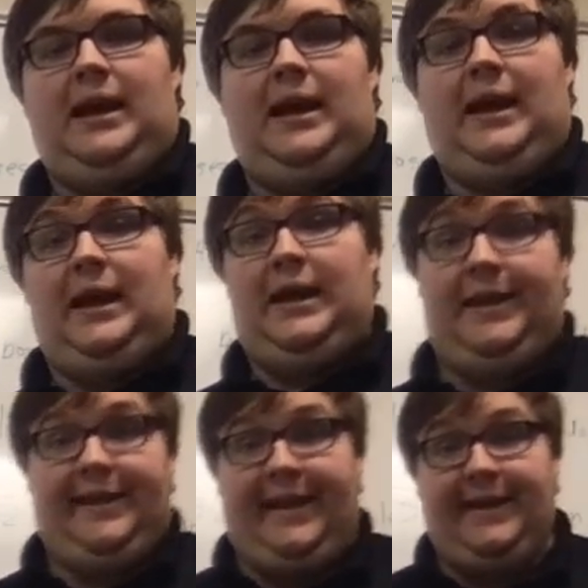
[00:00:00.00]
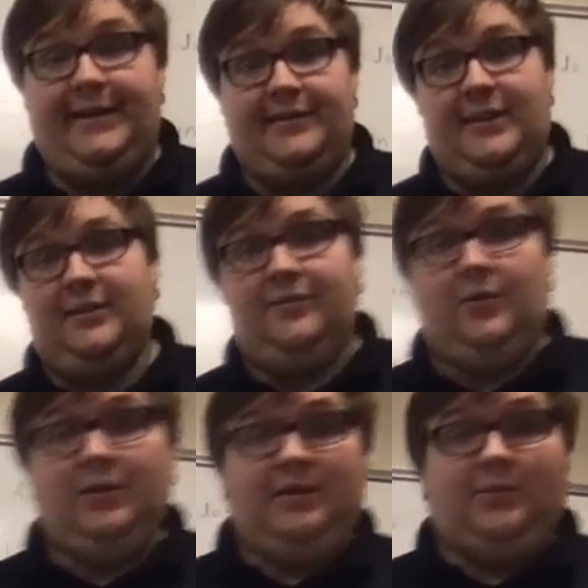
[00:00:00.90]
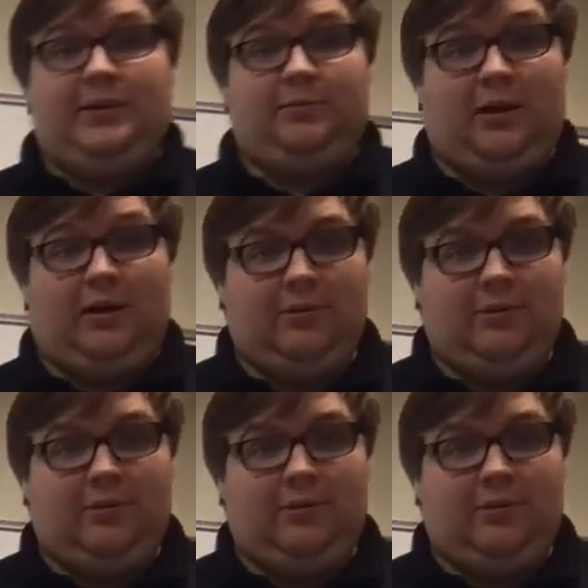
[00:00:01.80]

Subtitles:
And that is it for this week's problem.